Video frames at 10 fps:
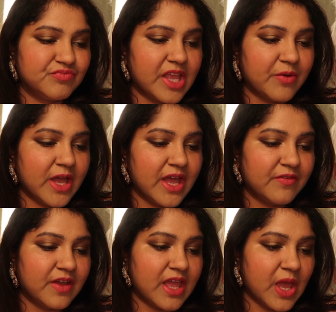Never
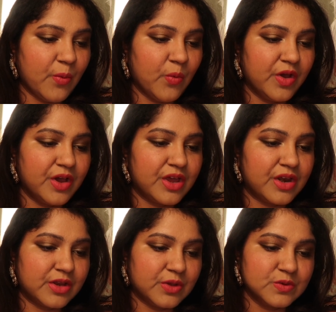have I
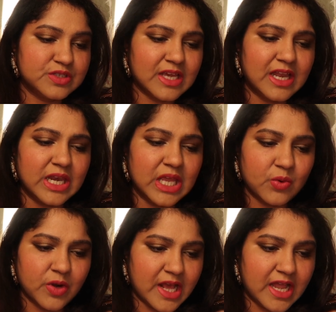ever used a
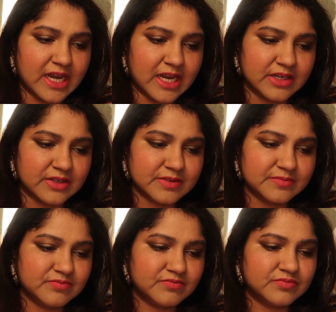liquid highlighter.
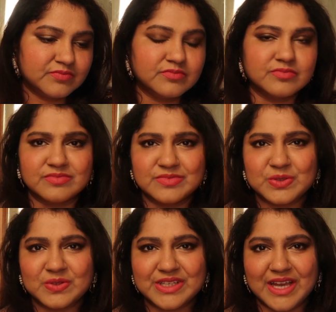
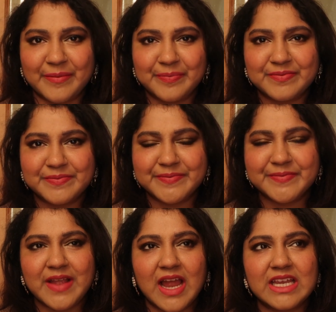So yeah,
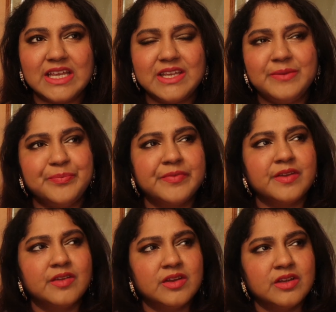I
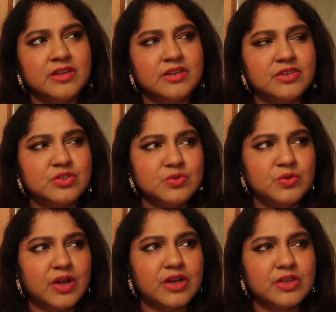do
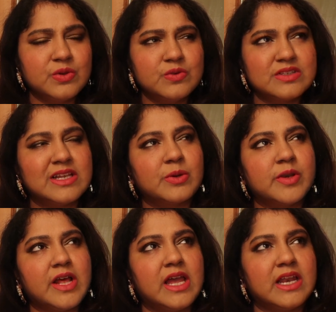use
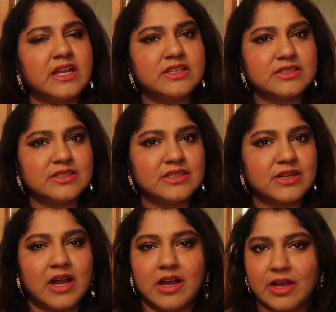liquid
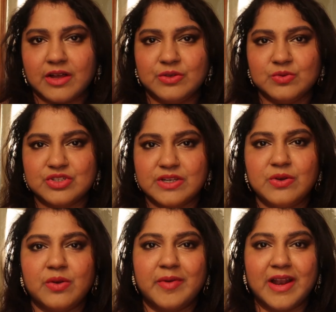highlighter
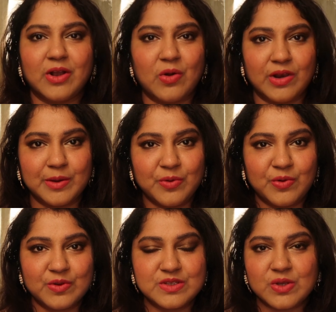usually on my like
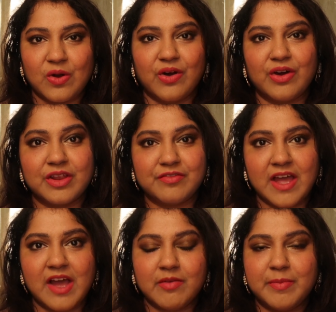collarbones or if
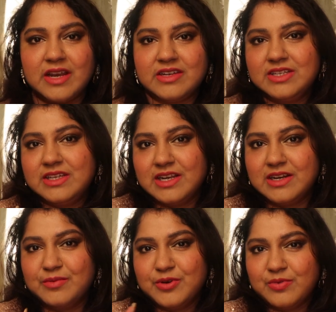I have a party, a
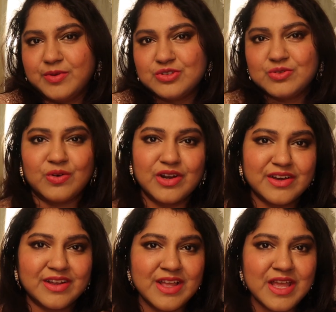little bit on my
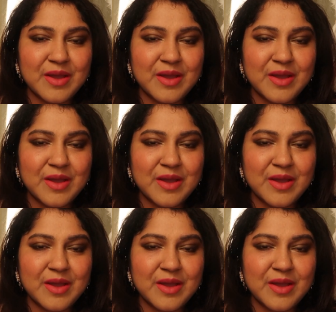shoulder.